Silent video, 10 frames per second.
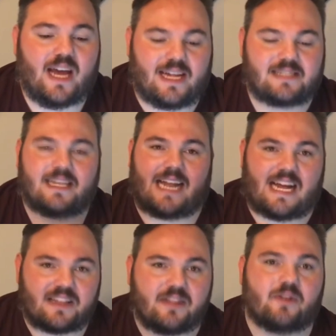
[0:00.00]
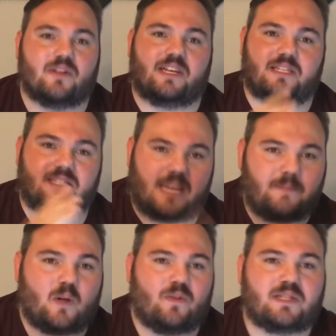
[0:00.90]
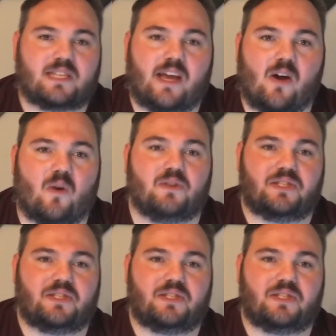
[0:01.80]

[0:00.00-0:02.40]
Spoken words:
It's that I literally stepped on the scale,